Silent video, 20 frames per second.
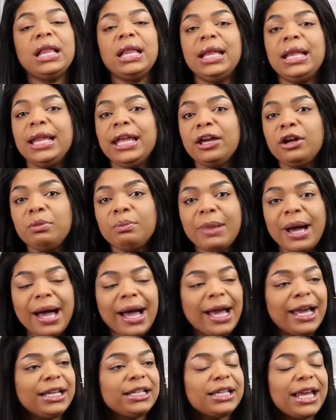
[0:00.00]
clear
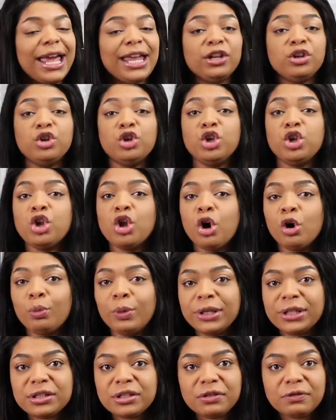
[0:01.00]
mind and no
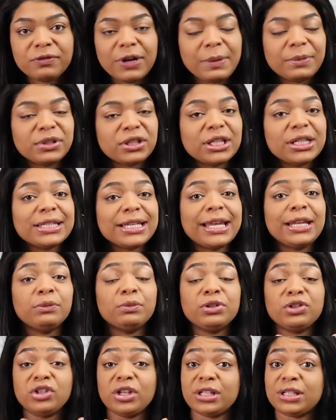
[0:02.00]
interruptions, and it
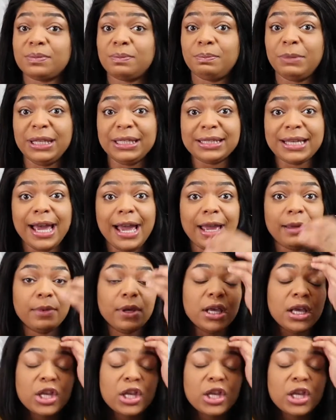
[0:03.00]
was just me time.